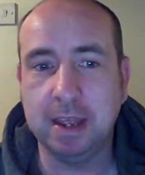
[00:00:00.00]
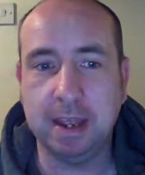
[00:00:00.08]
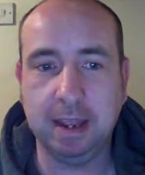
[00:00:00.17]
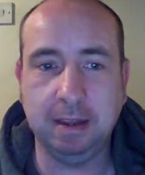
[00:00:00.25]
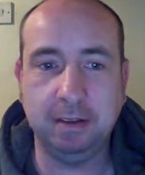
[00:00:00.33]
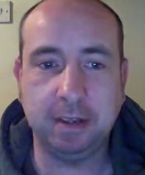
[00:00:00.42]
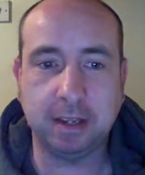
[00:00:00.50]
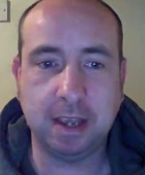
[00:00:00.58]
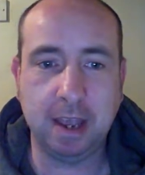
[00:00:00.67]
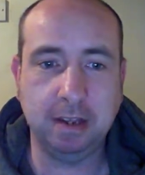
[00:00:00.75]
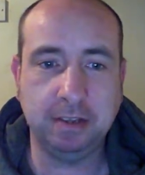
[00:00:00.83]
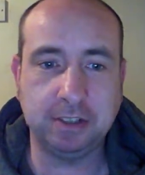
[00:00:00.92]
In the
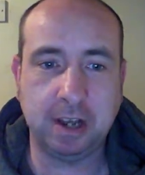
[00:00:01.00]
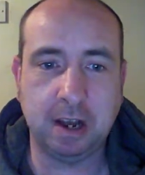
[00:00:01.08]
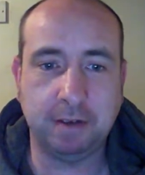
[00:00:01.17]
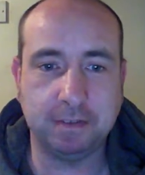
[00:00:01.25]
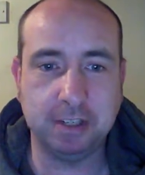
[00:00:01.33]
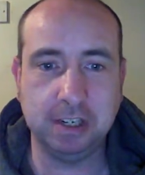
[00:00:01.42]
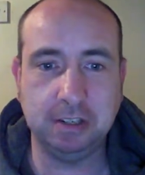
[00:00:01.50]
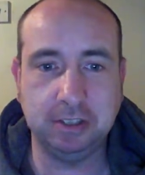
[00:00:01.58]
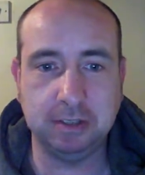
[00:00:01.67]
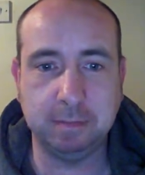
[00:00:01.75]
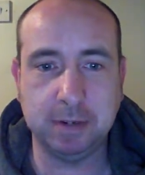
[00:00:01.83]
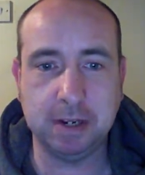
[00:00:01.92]
case of
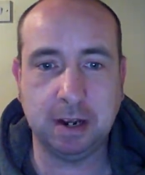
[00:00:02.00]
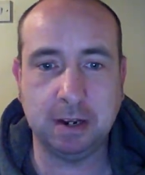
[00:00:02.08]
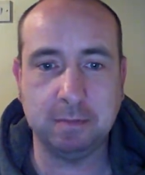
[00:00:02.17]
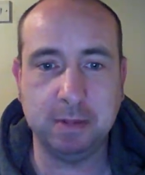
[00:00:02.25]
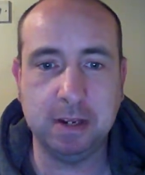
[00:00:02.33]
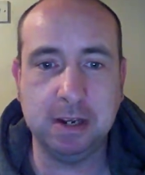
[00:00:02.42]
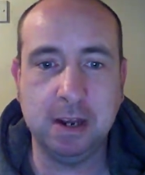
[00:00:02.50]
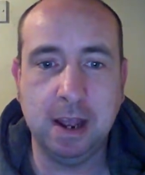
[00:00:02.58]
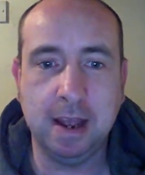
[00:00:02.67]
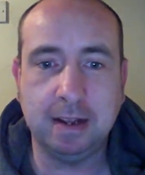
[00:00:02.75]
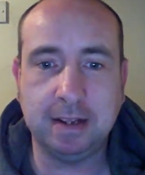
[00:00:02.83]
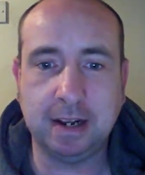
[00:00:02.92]
TCP/IP,
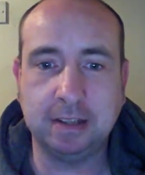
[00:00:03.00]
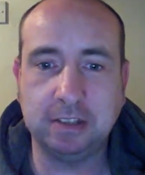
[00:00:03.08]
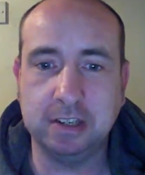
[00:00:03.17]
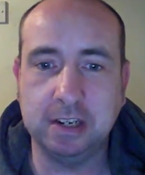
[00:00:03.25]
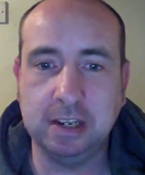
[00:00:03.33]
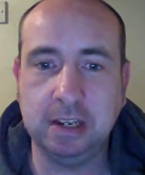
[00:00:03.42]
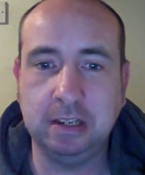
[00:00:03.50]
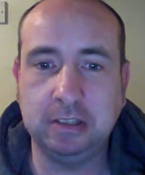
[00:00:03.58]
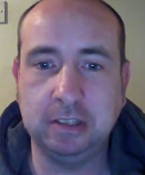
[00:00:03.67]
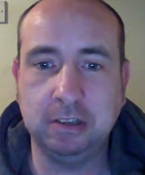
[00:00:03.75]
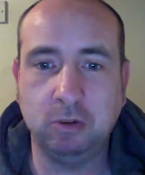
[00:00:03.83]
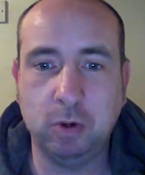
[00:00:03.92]
that's an
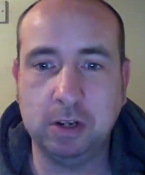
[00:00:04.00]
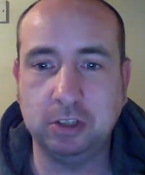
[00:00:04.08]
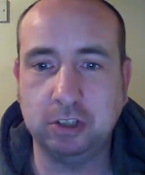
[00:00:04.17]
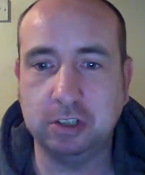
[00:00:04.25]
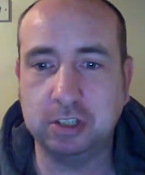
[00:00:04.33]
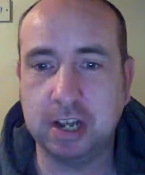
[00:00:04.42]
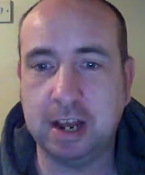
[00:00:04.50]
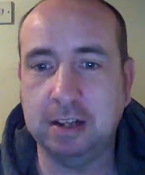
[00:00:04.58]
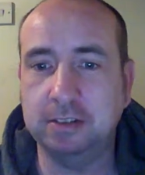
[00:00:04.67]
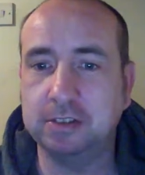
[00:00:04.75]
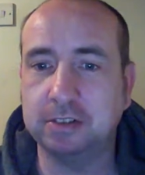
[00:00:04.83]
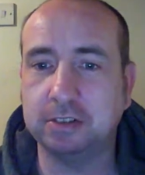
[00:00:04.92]
easy question to answer.